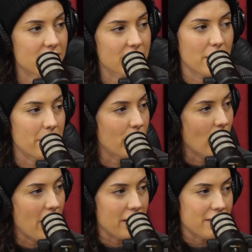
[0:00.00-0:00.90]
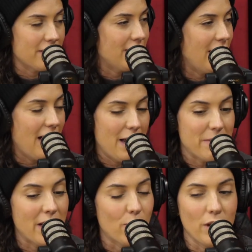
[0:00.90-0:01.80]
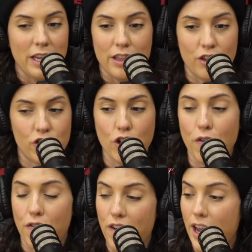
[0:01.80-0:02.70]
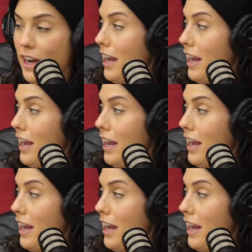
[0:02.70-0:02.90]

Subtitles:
It's going to be great. I mean, the shoe fit.